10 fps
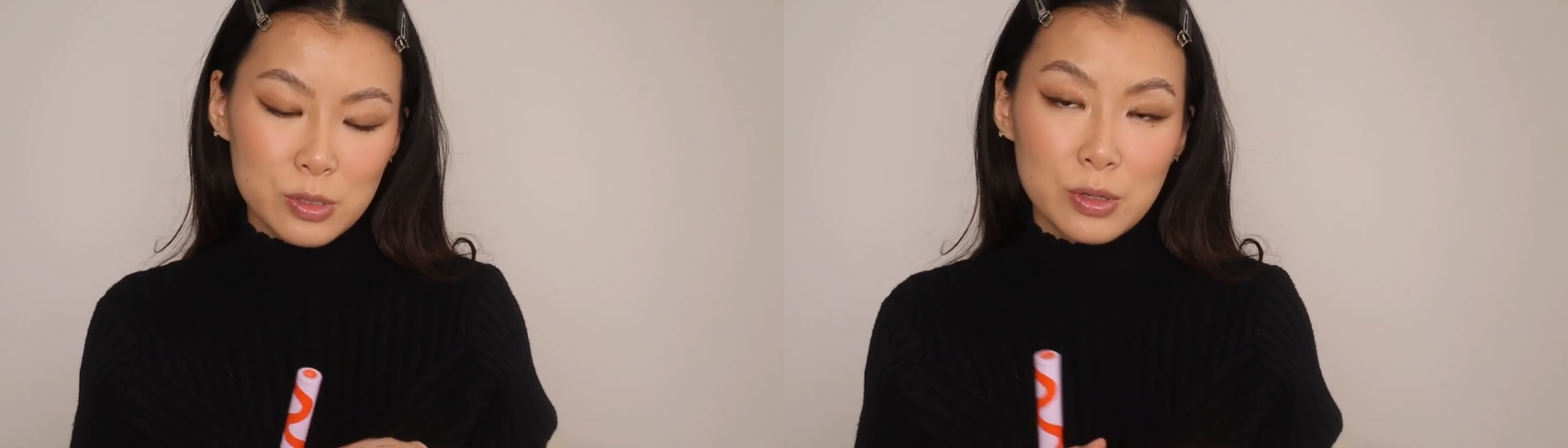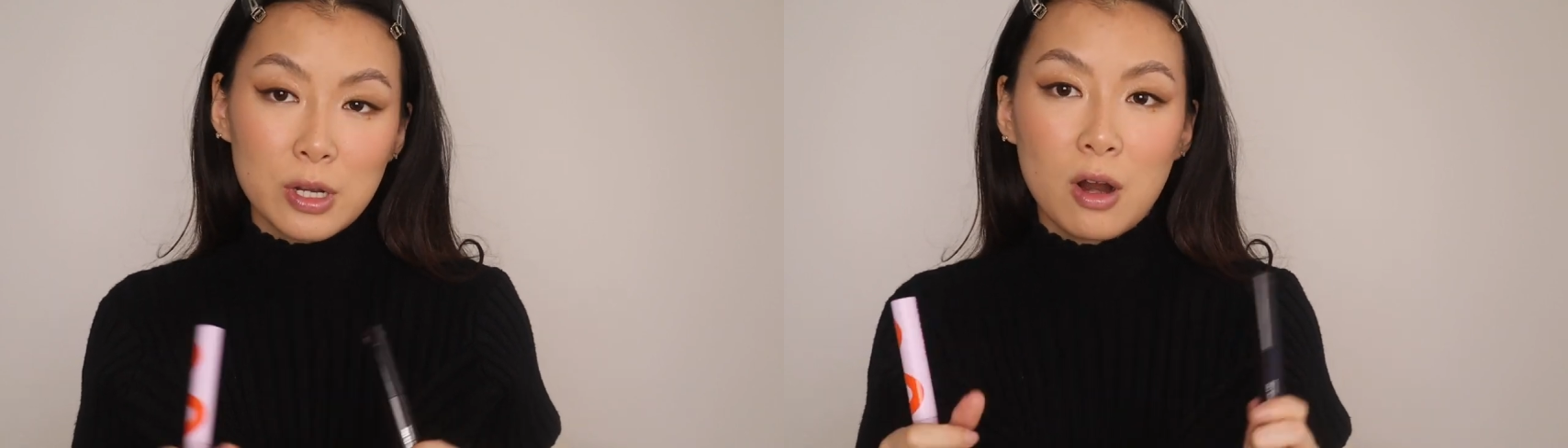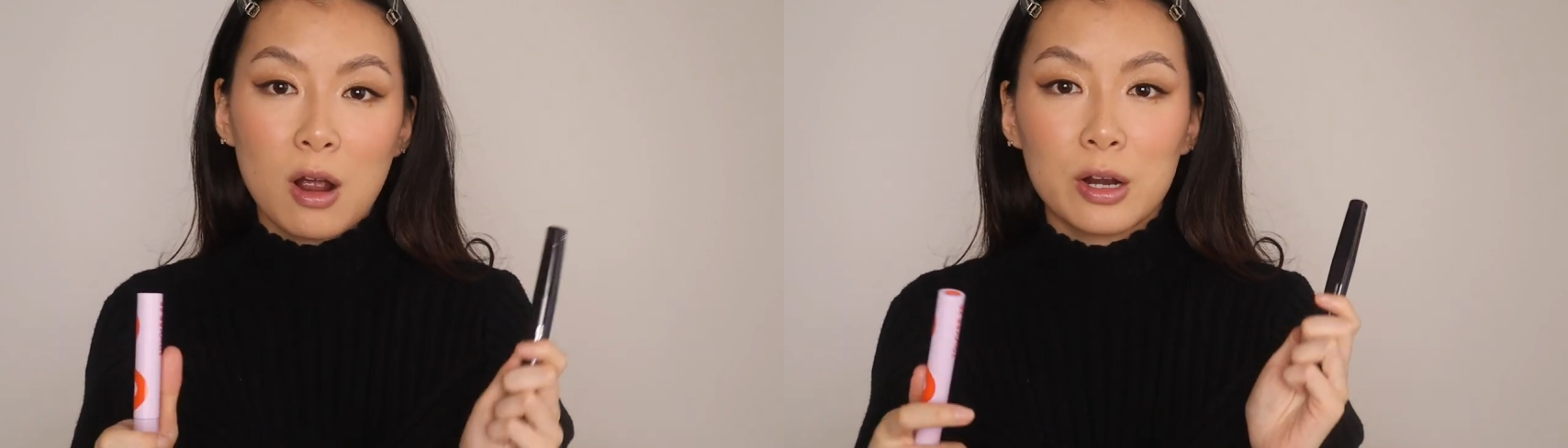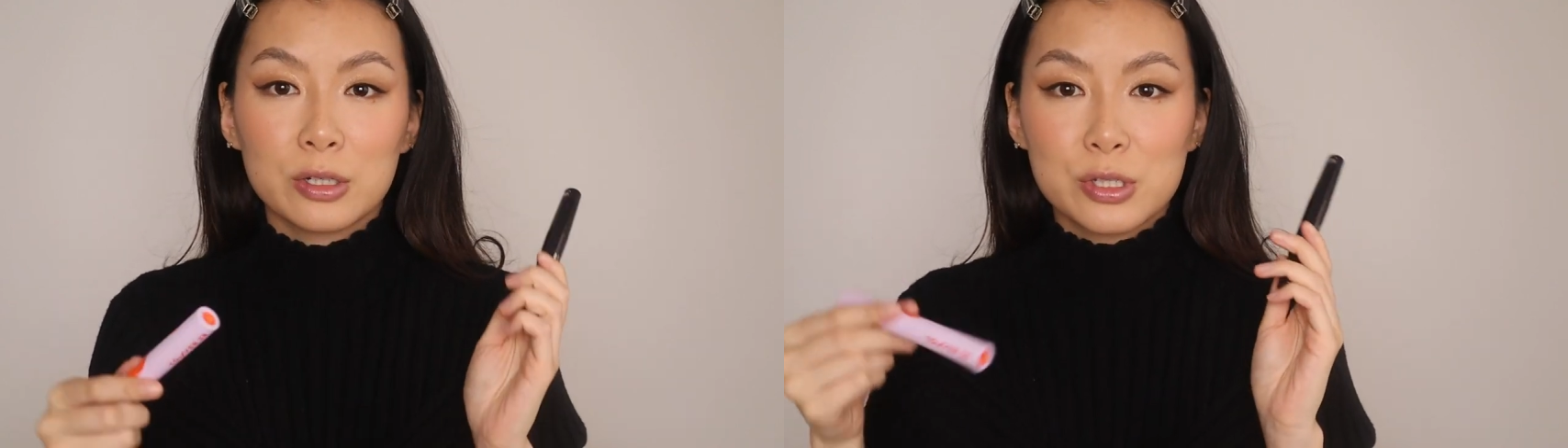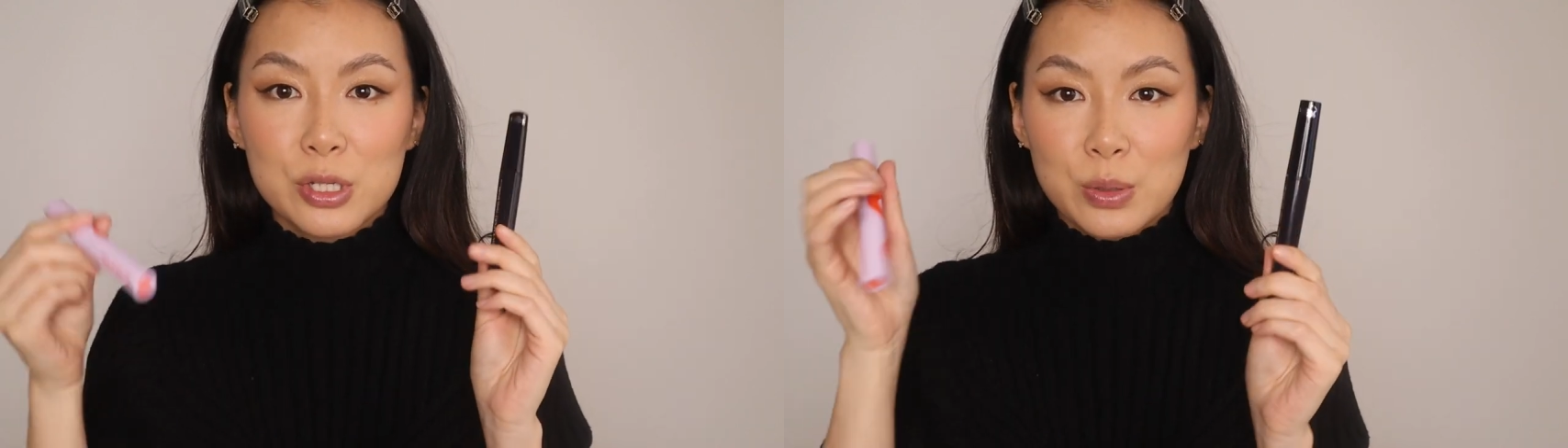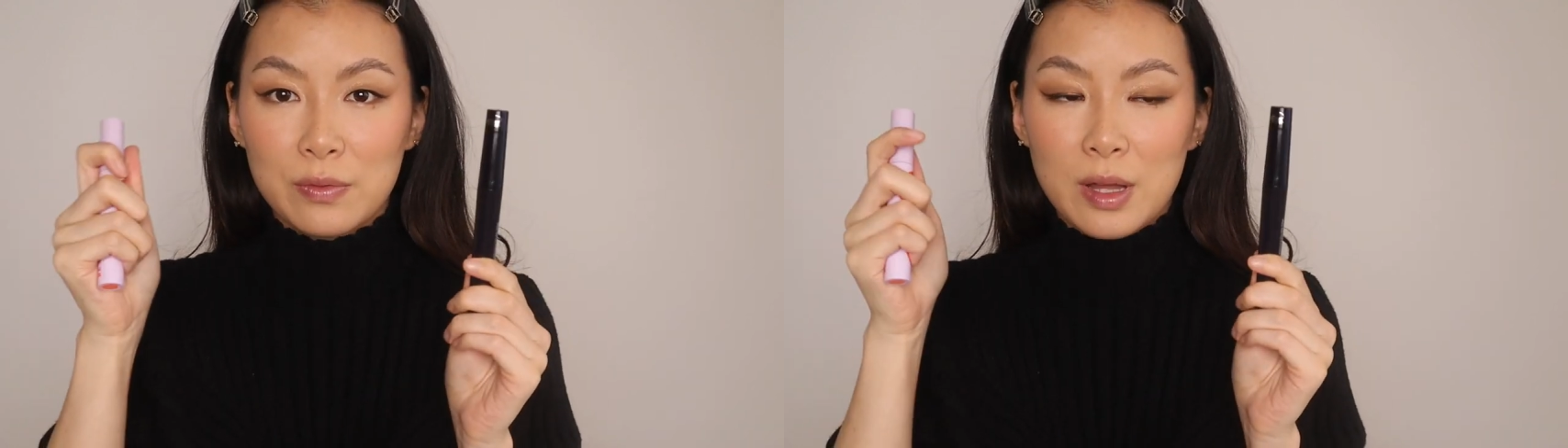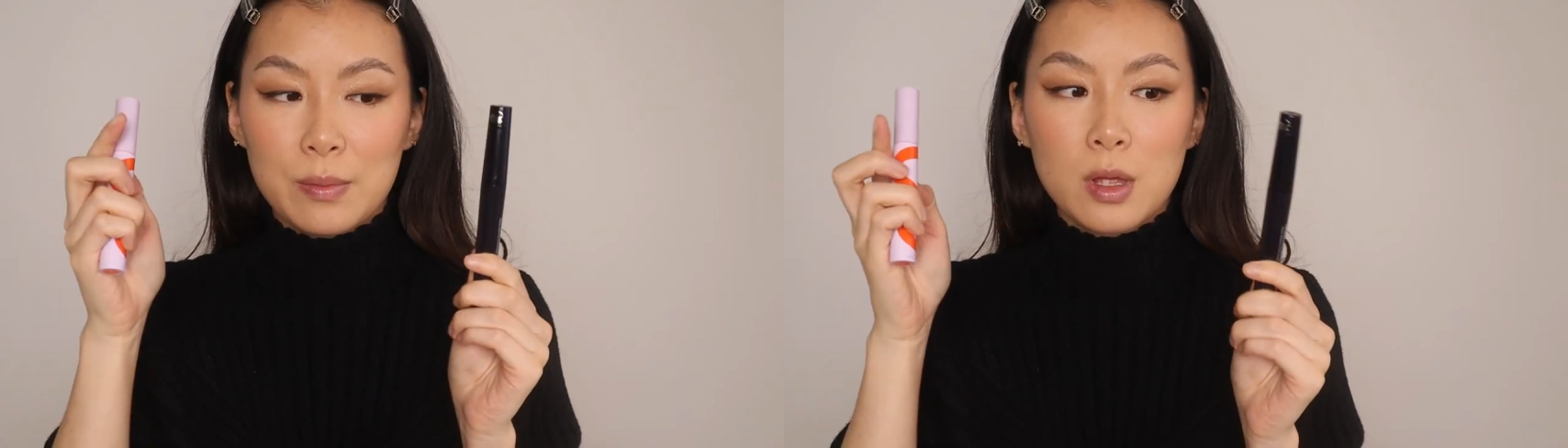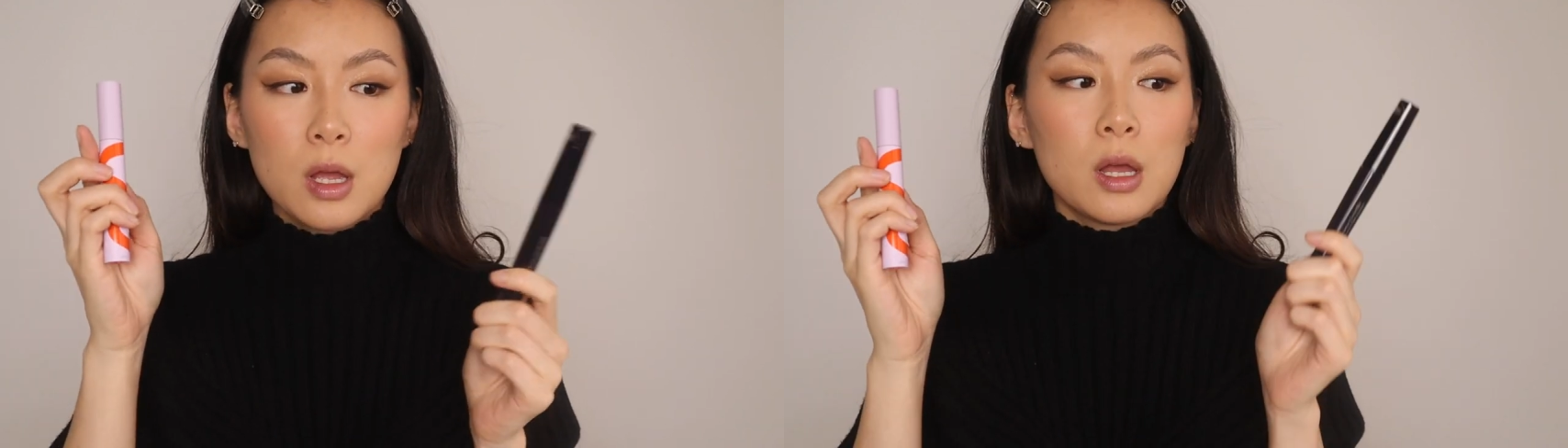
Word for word: So there are two of them.